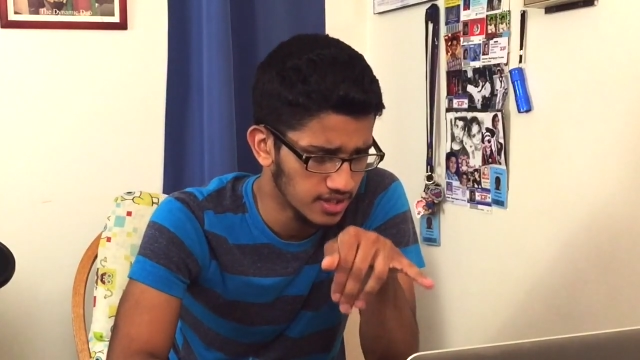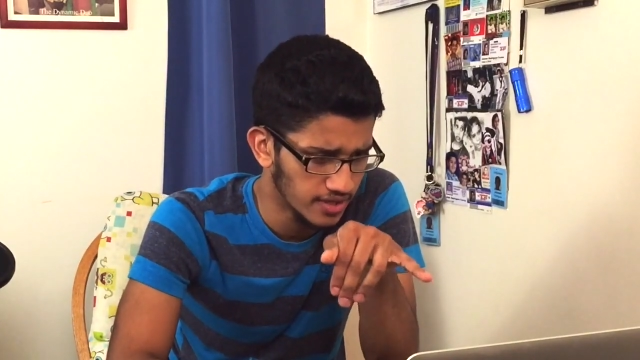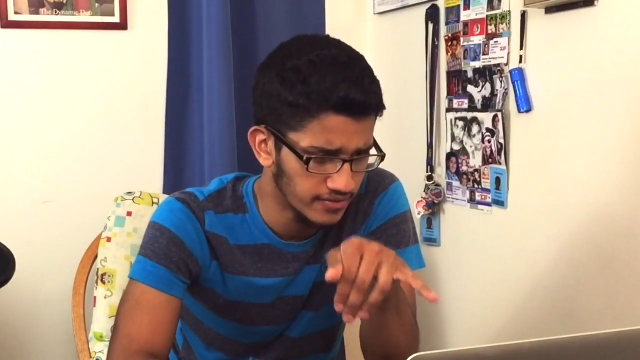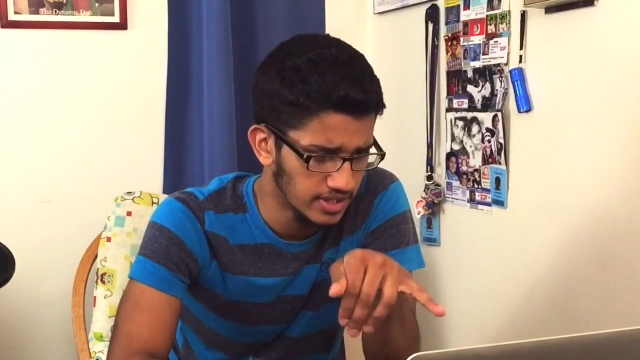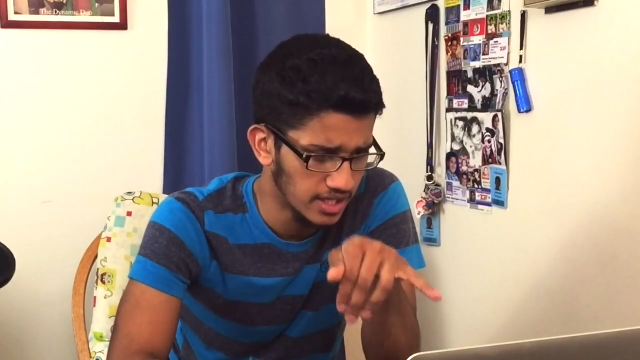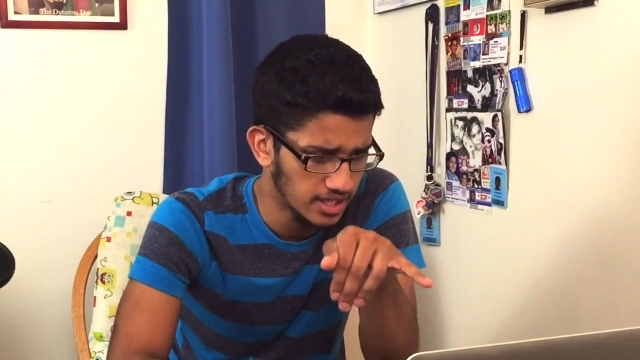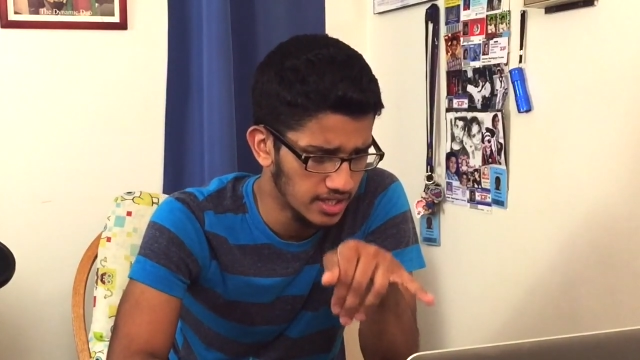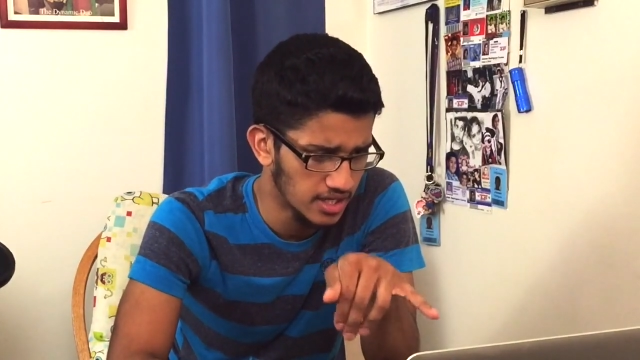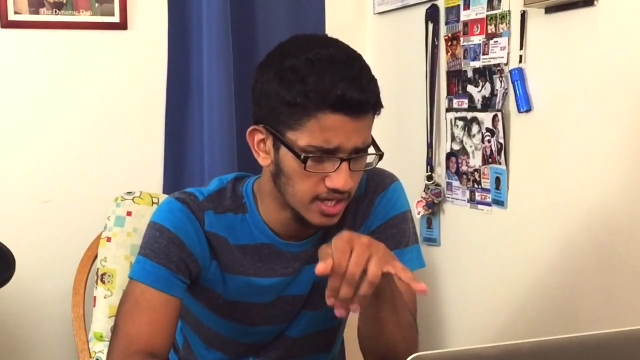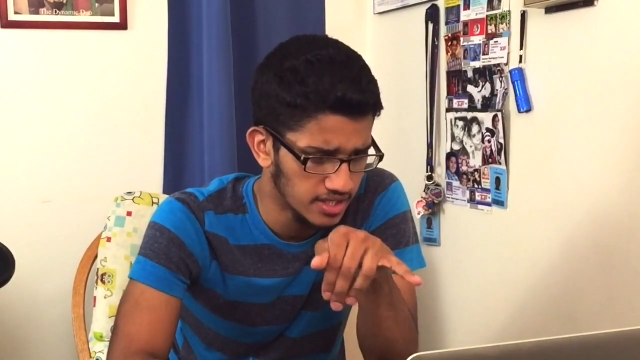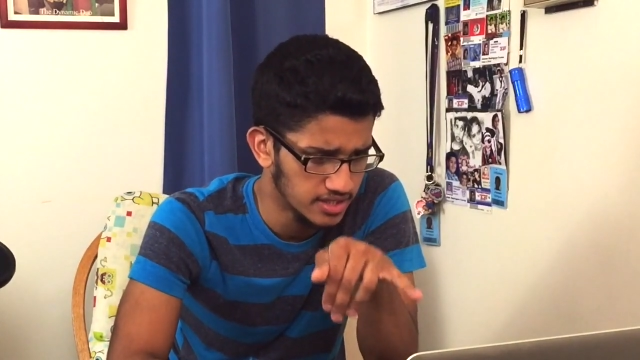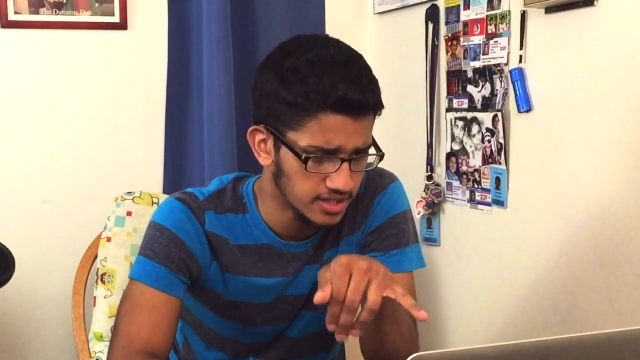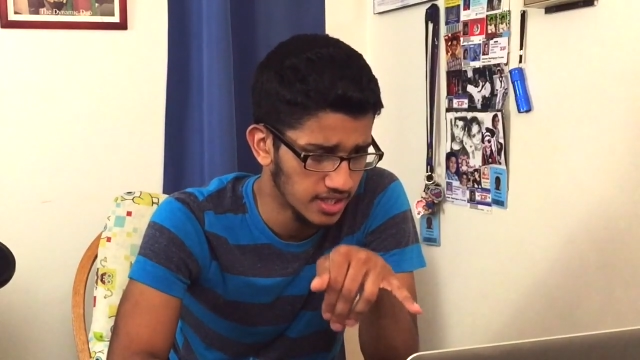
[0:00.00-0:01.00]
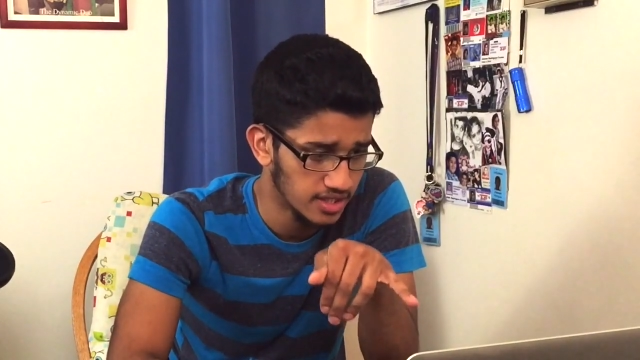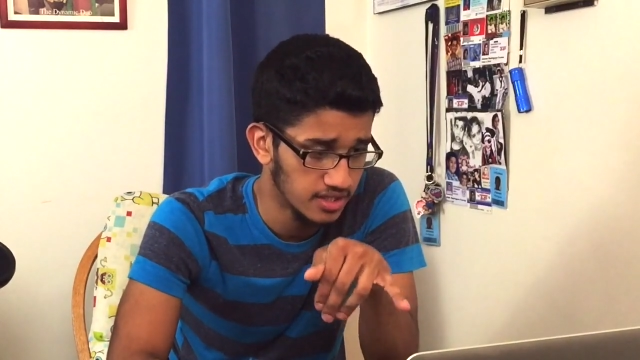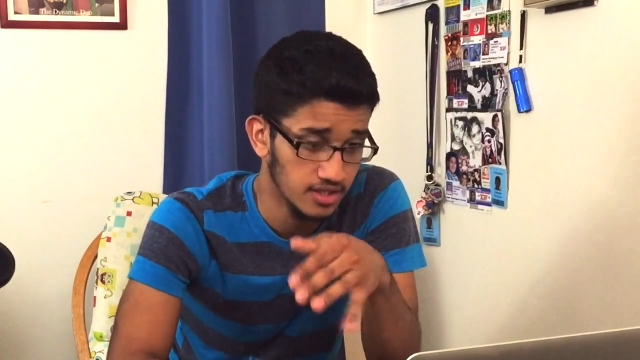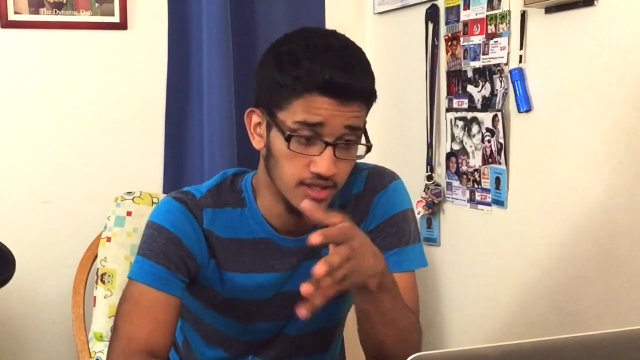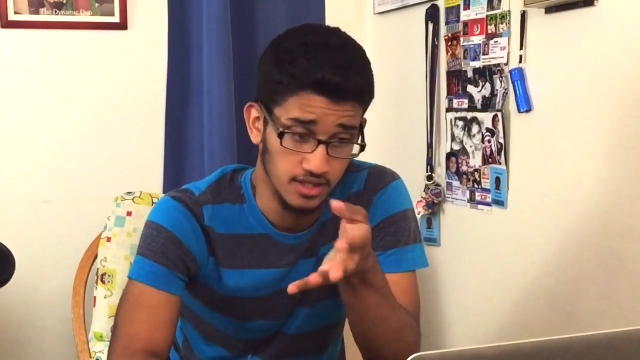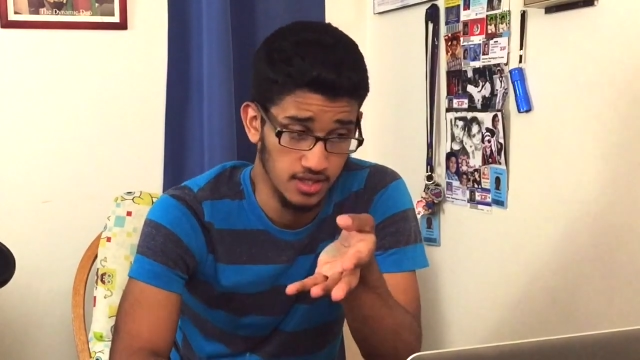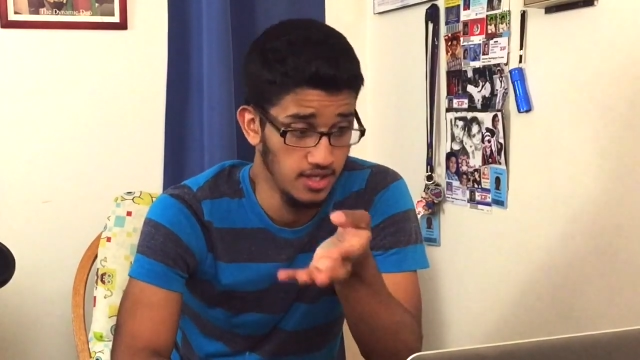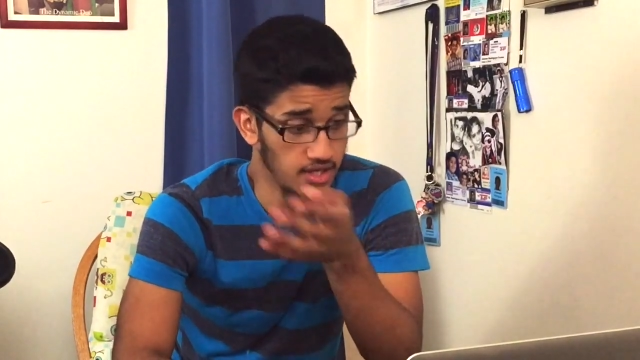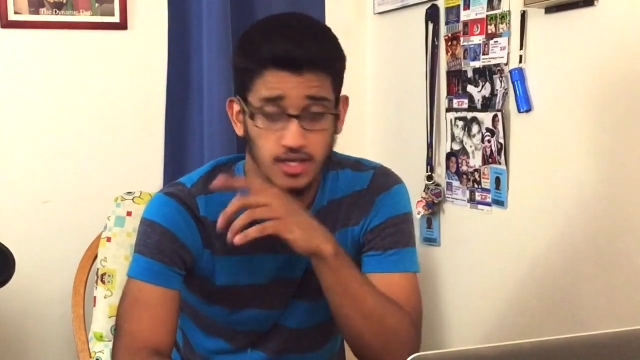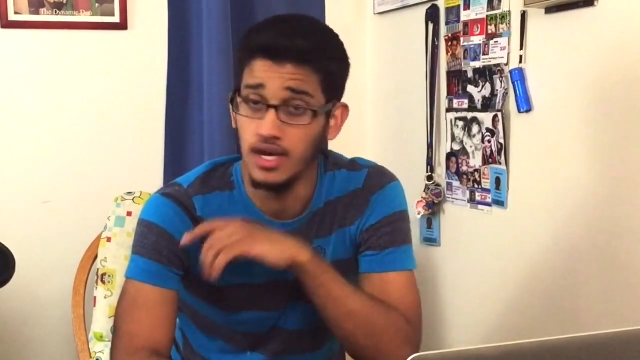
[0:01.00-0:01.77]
7, 8, 9, 10.